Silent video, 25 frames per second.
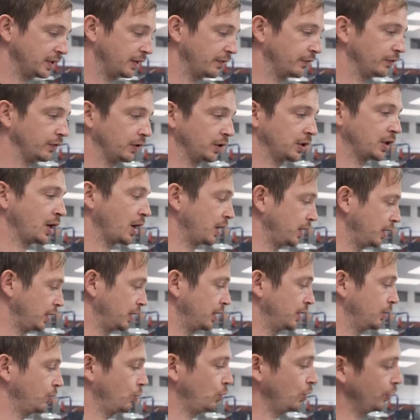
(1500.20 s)
different
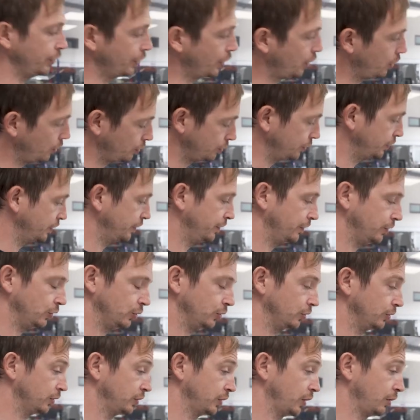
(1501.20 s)
colour, what the holes are
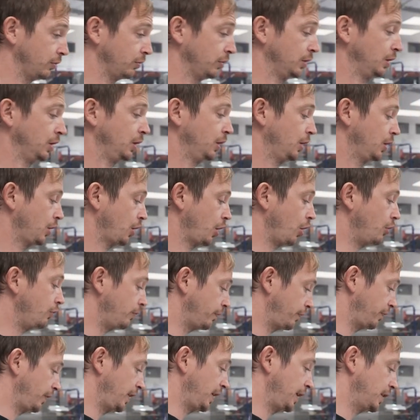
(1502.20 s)
for. So
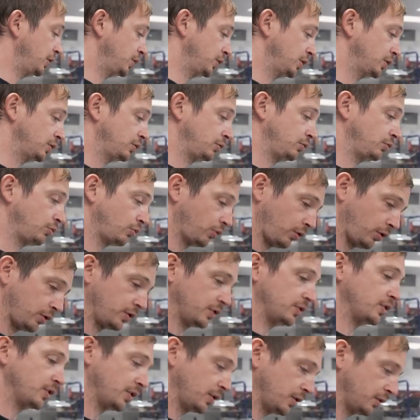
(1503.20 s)
hopefully it just
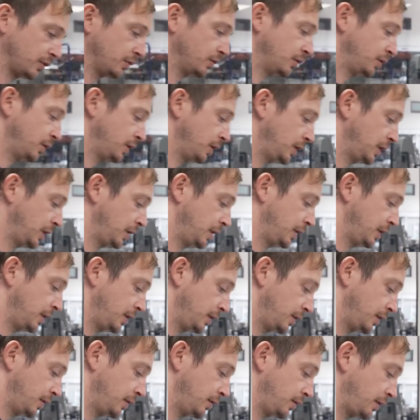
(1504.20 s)
tries to
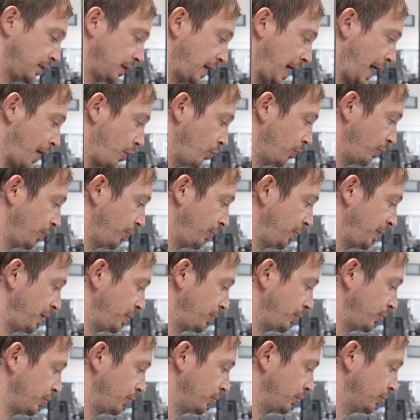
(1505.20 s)
help
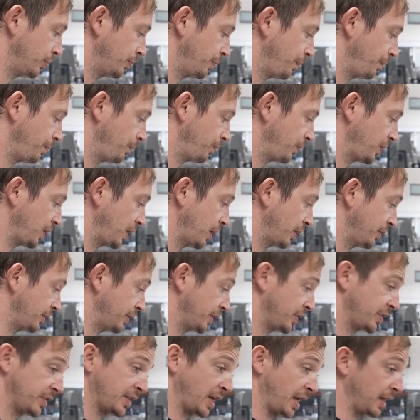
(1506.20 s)
people
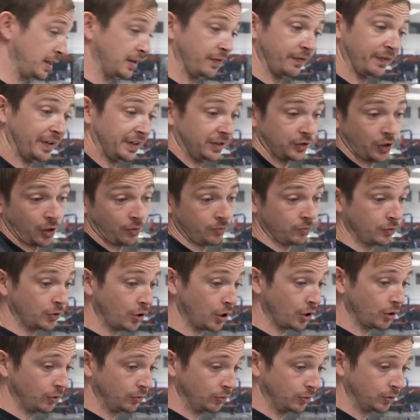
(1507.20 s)
understand, if they don't
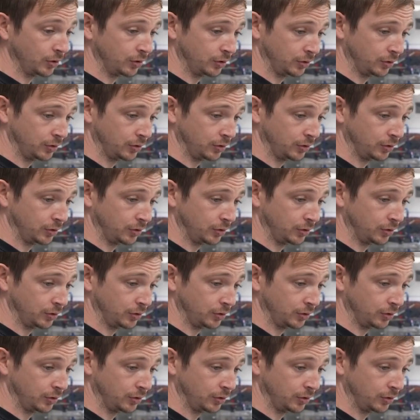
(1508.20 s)
know,